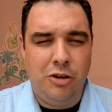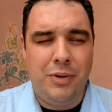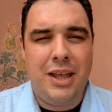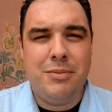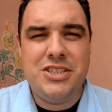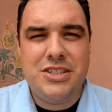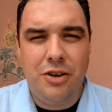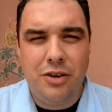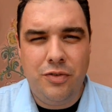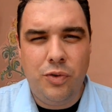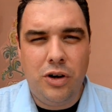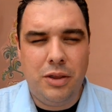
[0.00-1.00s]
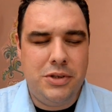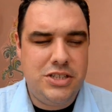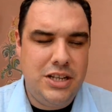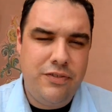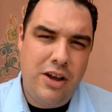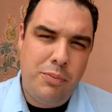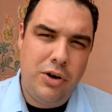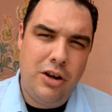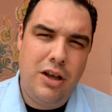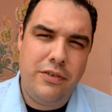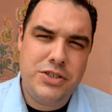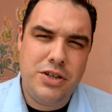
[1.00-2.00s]
my name is Tony Ford. I'm the Chief
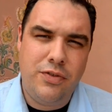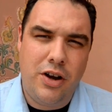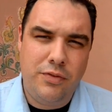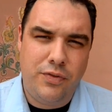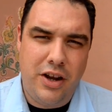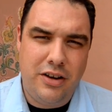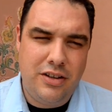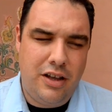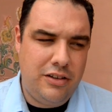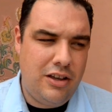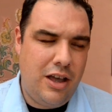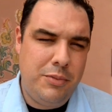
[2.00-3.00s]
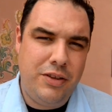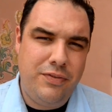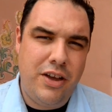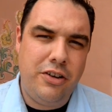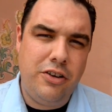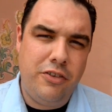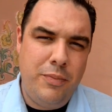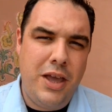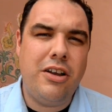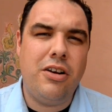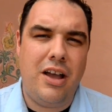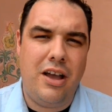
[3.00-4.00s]
Operating Officer of Artfire.com and the founder of
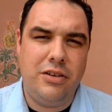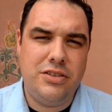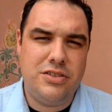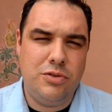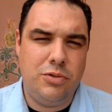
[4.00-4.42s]
Maker House,